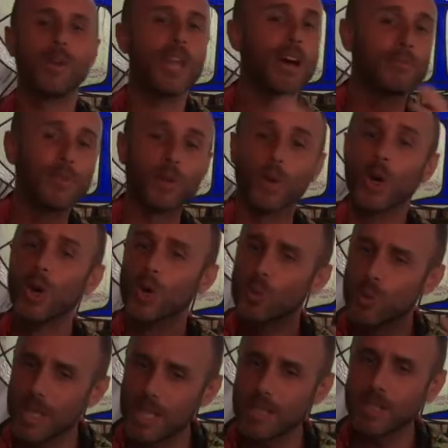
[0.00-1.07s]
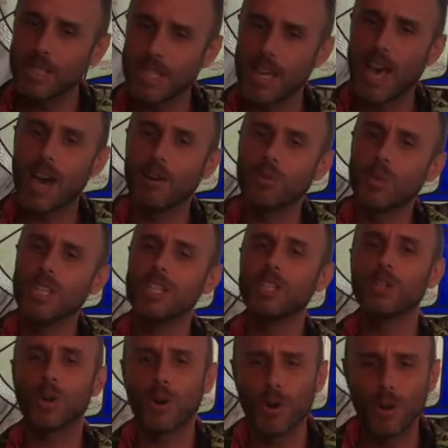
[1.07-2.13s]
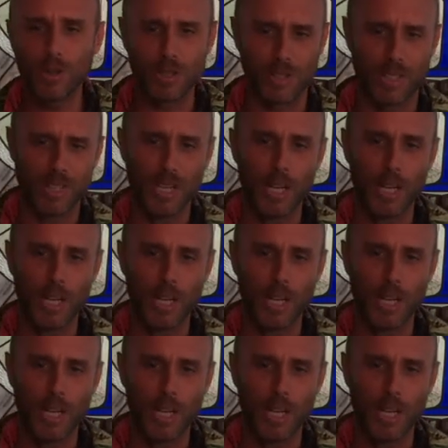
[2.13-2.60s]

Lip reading: Never really have we yearned